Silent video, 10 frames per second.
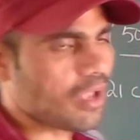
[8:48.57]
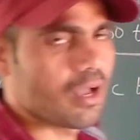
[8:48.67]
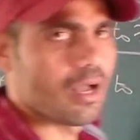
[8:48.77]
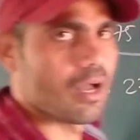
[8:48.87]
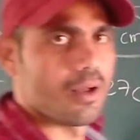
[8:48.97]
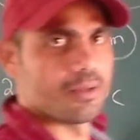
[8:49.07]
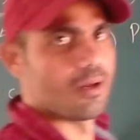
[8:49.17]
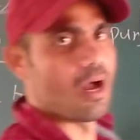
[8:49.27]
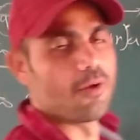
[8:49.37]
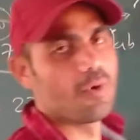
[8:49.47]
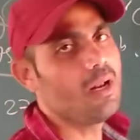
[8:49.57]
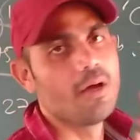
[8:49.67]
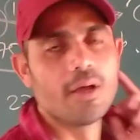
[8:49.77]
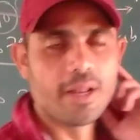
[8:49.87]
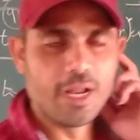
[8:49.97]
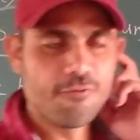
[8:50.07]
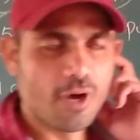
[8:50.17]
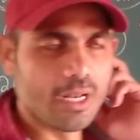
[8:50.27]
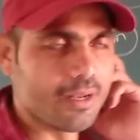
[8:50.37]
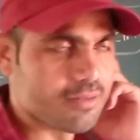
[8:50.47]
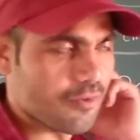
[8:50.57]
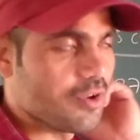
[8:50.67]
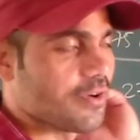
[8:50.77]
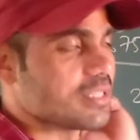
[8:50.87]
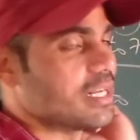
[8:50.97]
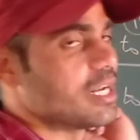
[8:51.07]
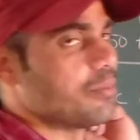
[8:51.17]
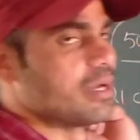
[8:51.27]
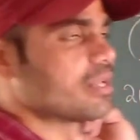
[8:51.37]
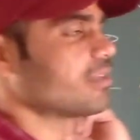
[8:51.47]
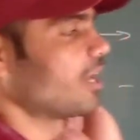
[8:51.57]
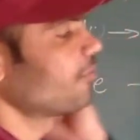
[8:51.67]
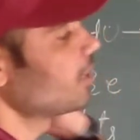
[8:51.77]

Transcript: annual rainfall in 75 centimeters annual